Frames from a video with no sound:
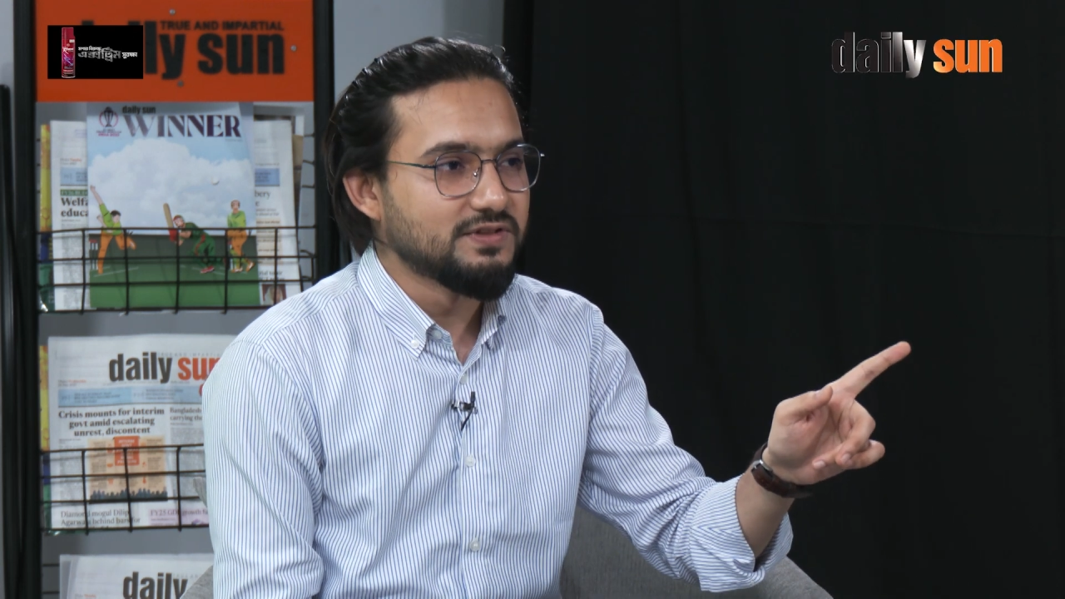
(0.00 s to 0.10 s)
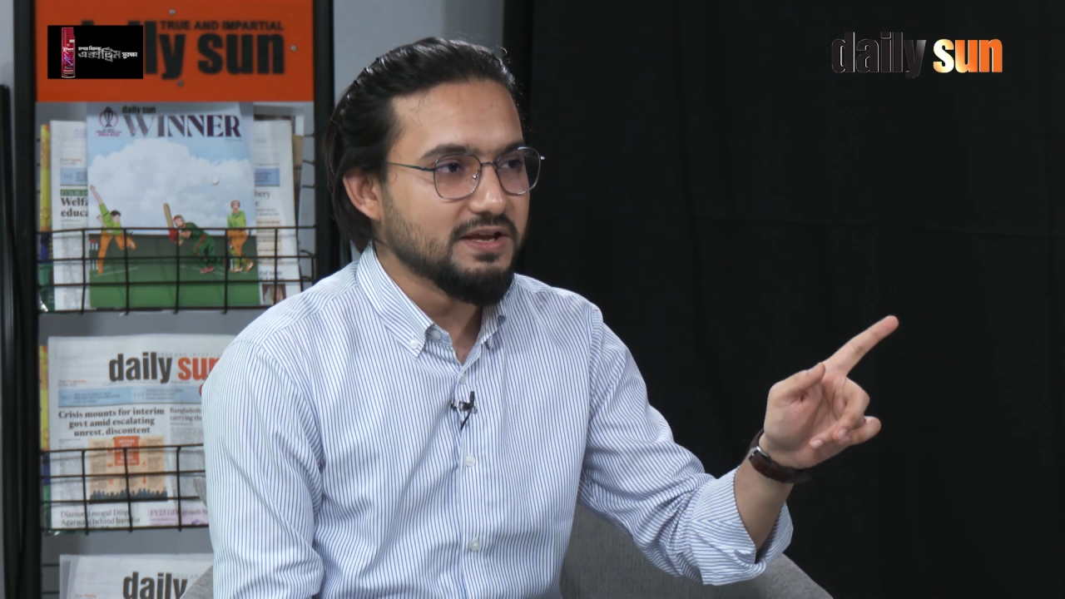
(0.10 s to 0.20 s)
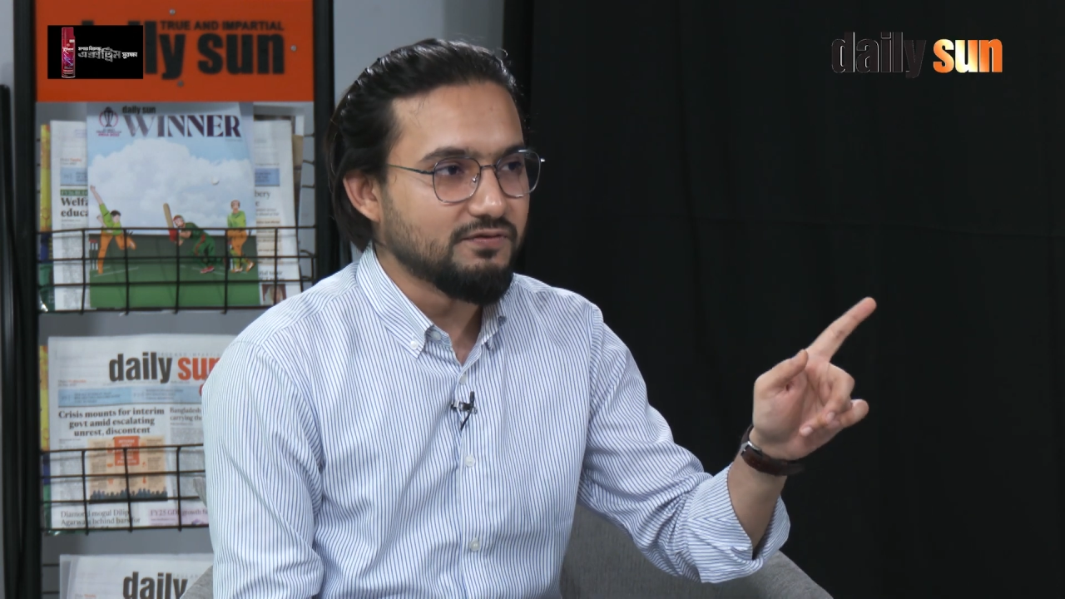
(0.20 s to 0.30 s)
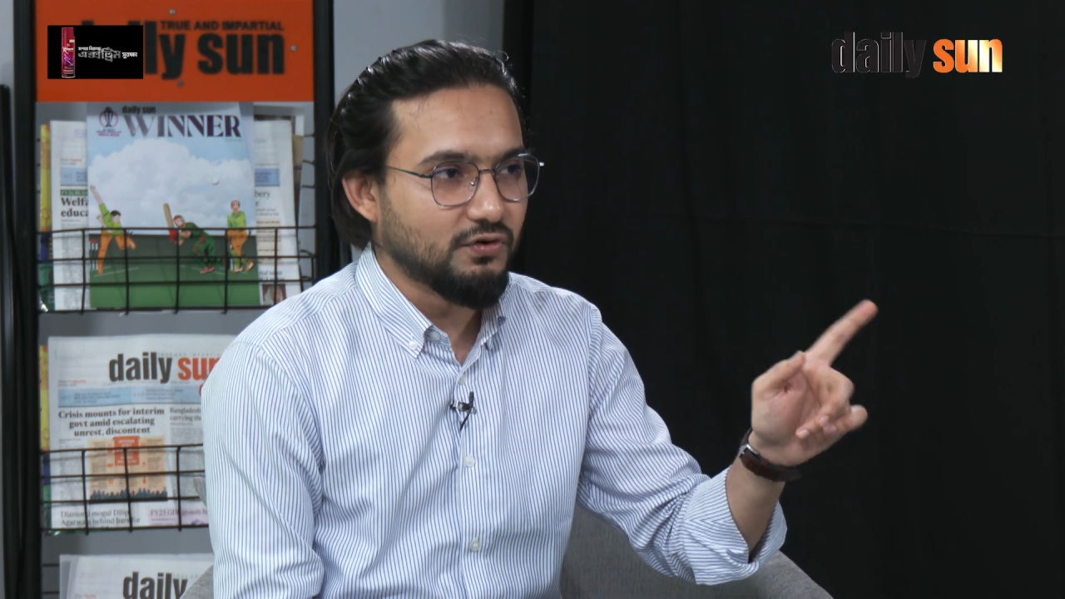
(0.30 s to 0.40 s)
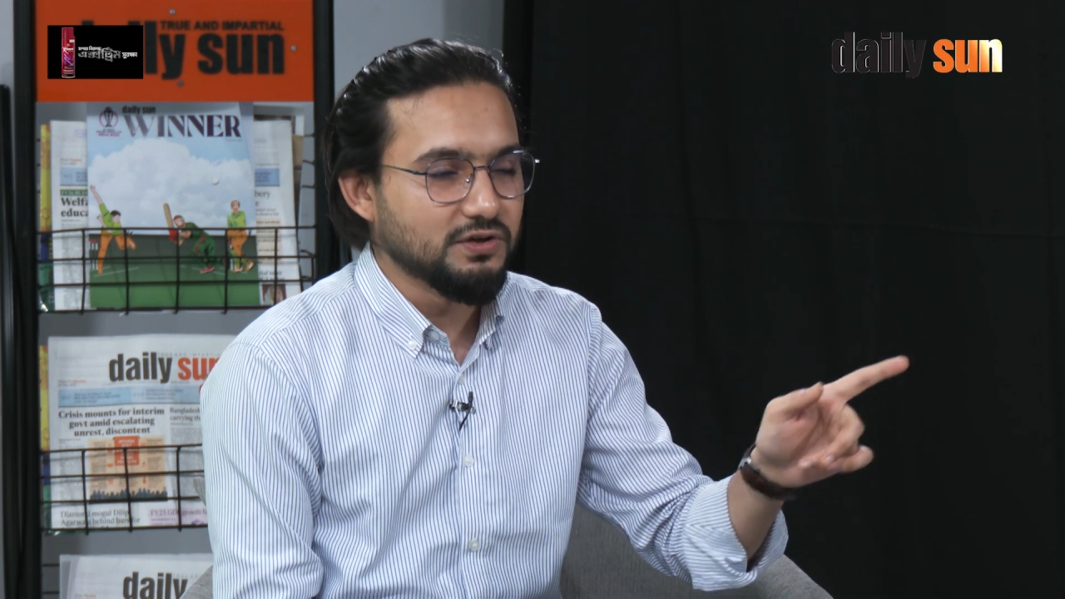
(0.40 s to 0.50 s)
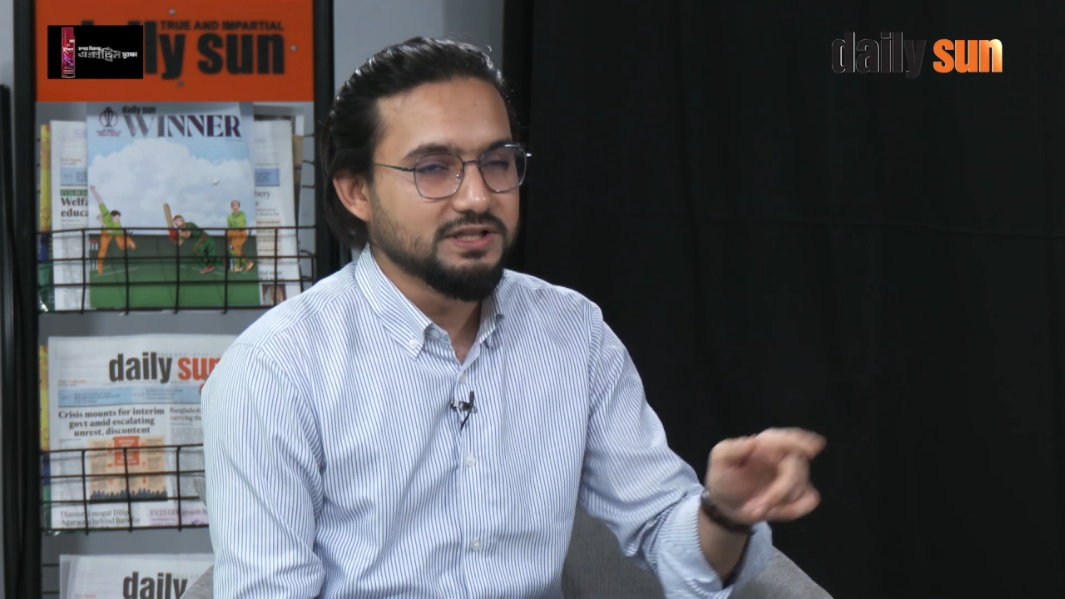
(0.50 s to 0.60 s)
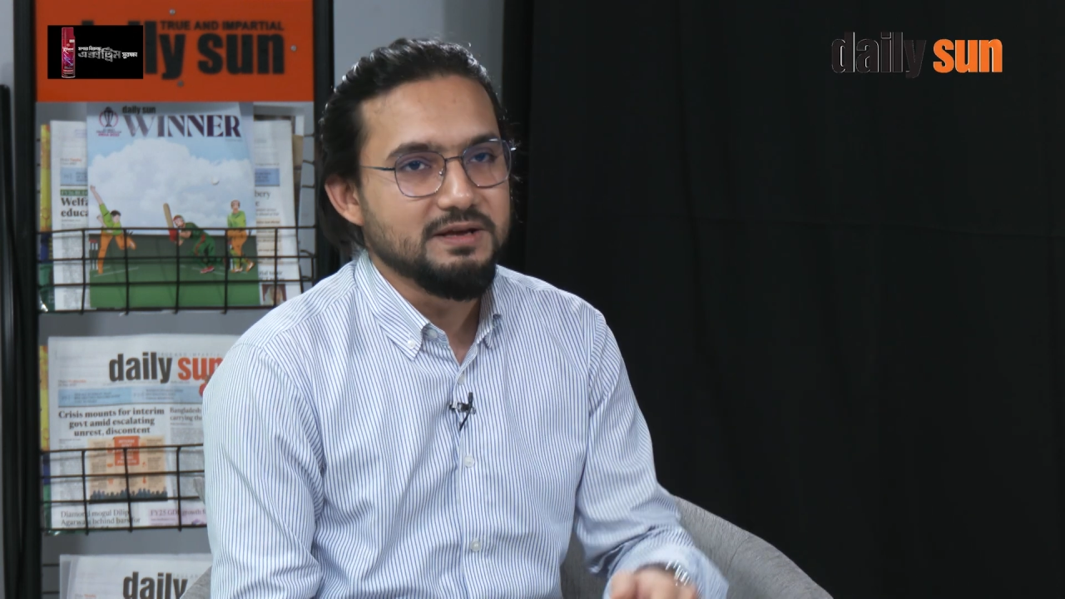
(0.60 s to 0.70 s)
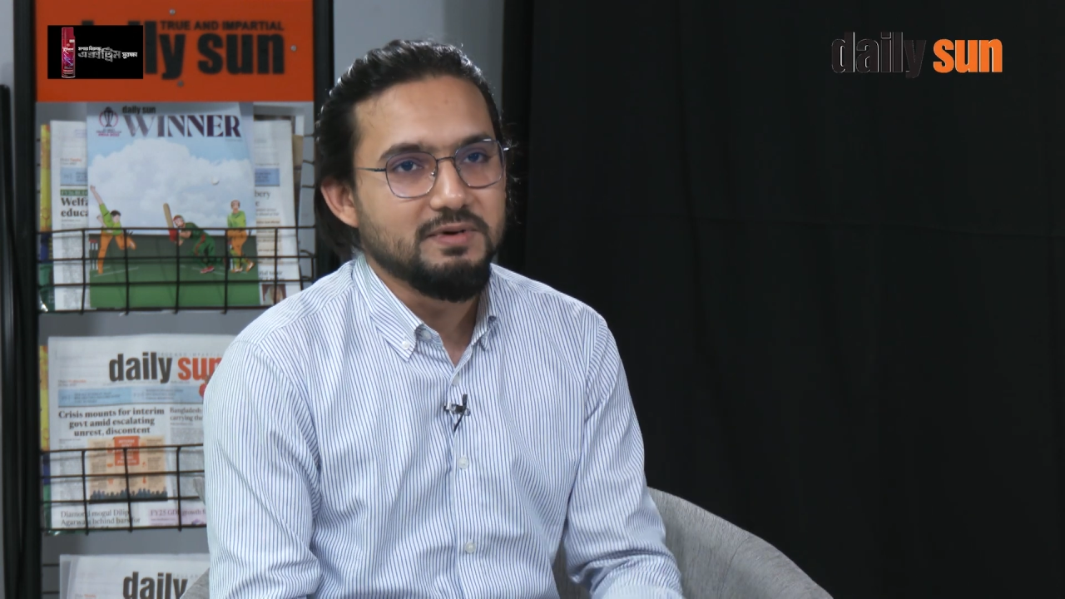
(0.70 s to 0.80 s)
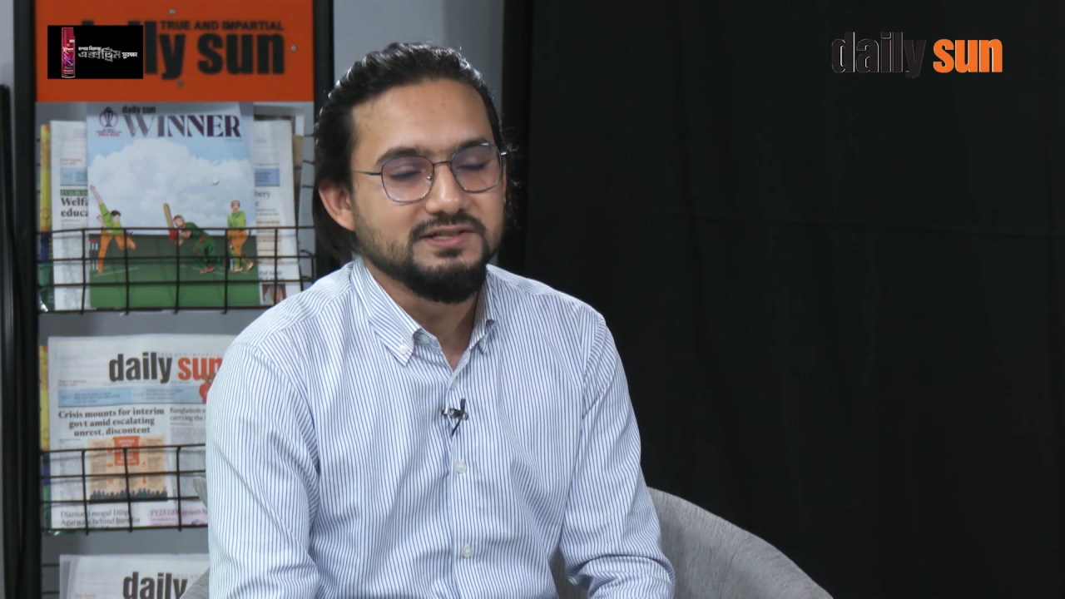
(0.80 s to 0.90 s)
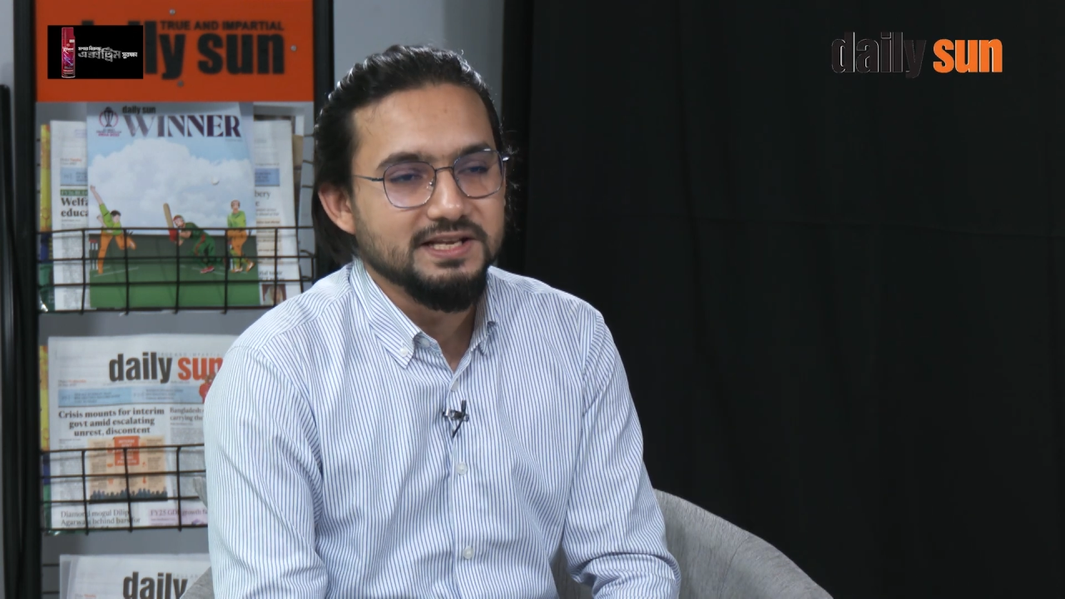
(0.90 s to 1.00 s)
thing for
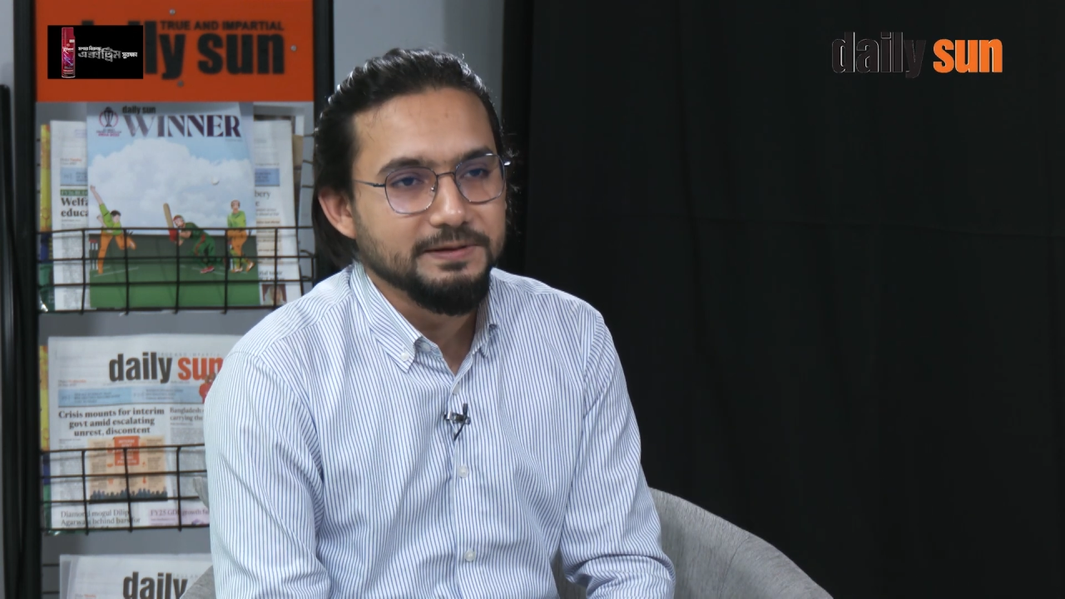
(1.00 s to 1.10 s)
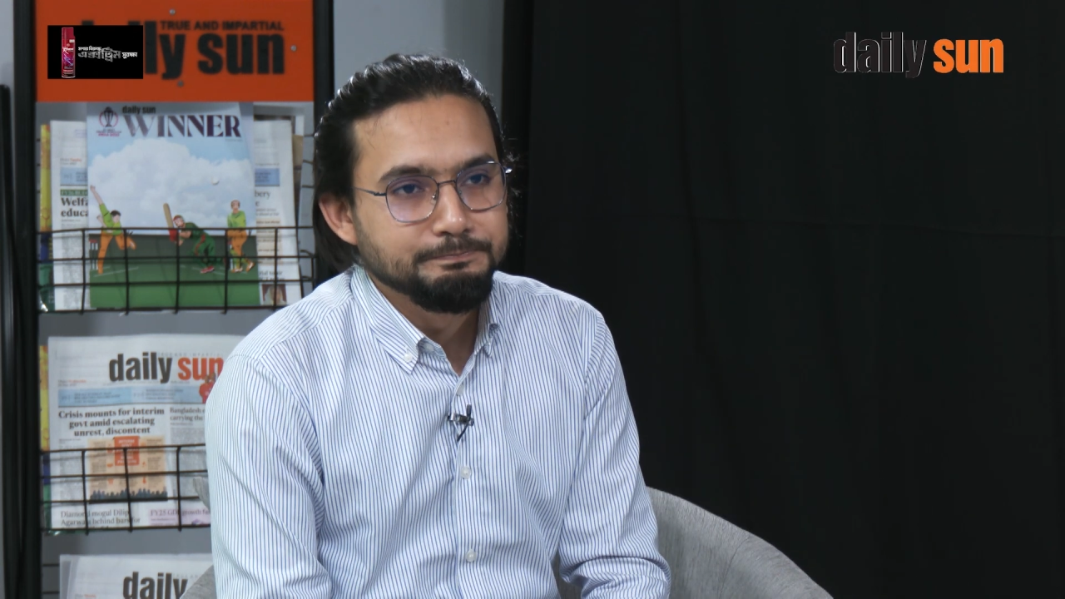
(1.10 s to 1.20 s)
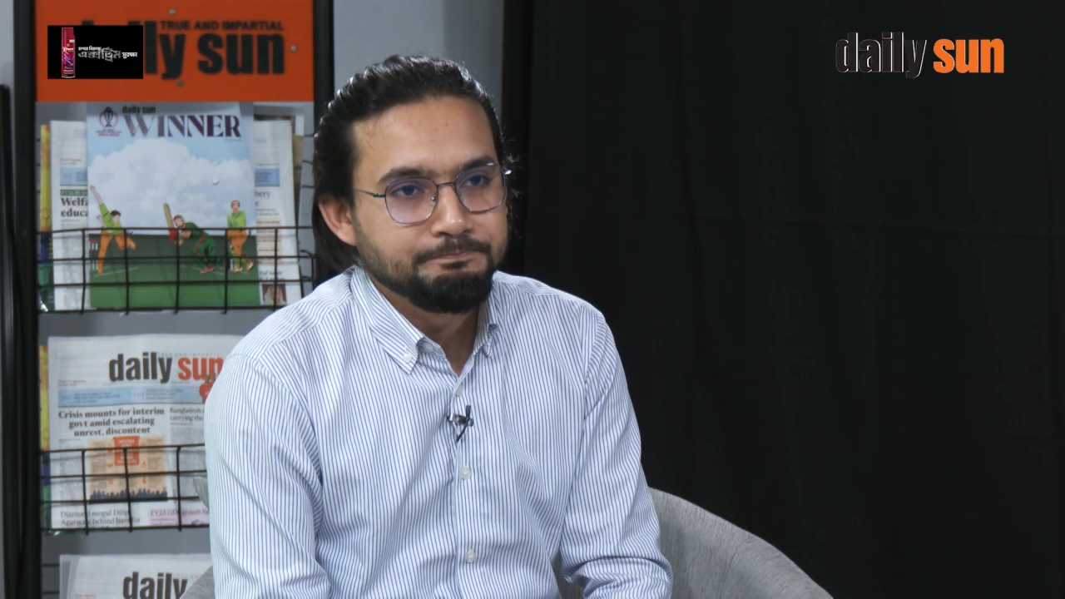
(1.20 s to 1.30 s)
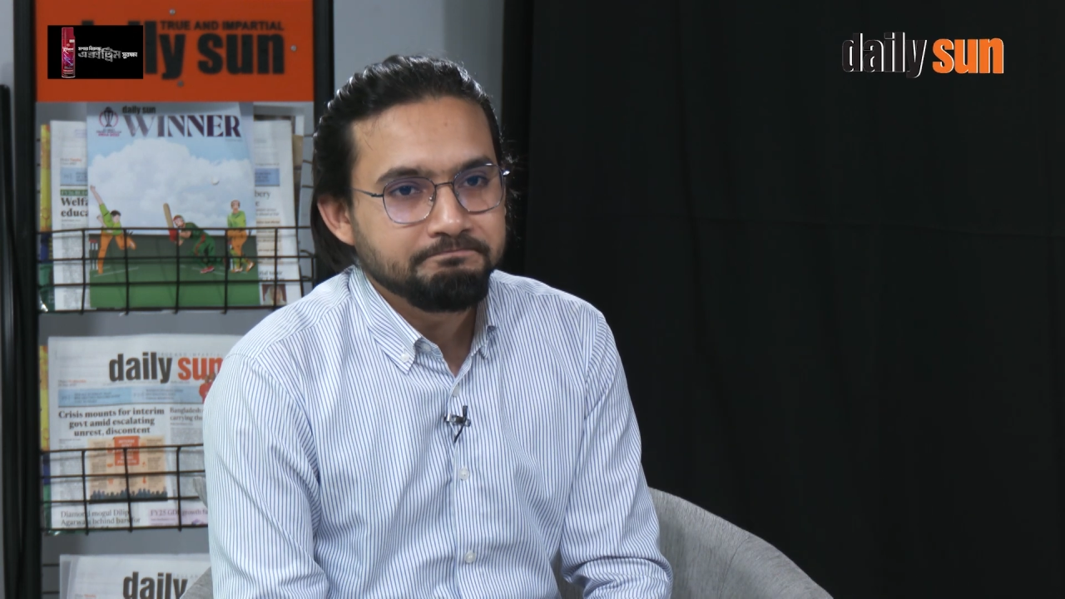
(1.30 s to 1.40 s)
them, I'd say.